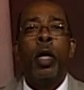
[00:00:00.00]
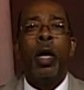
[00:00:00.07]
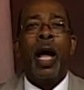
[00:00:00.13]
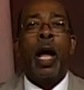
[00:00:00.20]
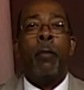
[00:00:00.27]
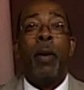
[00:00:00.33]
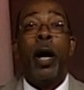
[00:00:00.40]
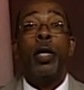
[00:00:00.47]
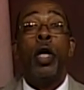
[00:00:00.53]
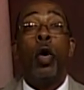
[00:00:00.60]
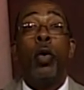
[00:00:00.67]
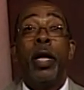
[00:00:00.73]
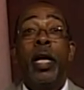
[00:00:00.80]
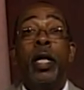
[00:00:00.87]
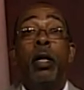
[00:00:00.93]
Am I your
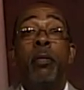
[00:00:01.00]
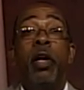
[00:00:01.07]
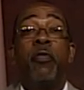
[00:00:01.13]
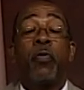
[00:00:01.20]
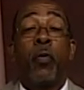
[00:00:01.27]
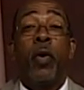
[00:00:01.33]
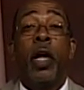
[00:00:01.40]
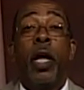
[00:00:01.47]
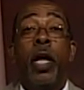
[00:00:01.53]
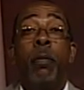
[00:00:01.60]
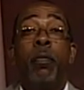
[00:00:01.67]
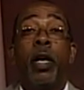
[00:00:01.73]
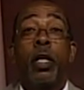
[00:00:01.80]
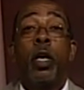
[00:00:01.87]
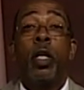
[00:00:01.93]
enemy, friend,
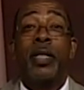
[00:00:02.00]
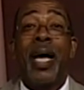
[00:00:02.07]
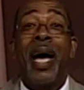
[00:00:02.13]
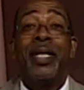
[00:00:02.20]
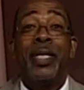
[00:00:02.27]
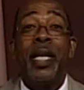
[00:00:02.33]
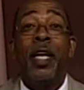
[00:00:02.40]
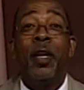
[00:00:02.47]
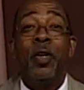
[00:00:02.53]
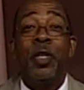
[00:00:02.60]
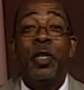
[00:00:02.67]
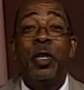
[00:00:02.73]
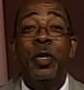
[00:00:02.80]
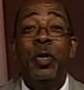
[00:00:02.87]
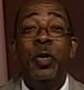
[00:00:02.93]
because I tell
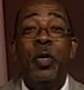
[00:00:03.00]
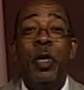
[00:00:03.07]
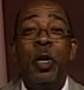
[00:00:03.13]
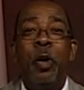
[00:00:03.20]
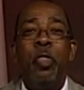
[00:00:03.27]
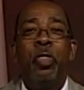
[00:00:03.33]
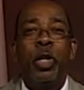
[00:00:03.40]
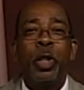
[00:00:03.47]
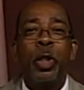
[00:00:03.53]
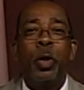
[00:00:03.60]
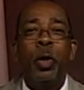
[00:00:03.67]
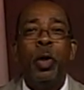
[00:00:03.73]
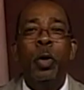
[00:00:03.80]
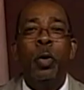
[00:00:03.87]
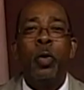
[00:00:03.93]
you the
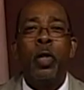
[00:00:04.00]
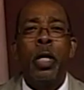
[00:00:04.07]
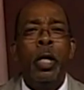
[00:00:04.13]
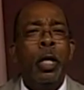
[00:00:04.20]
truth?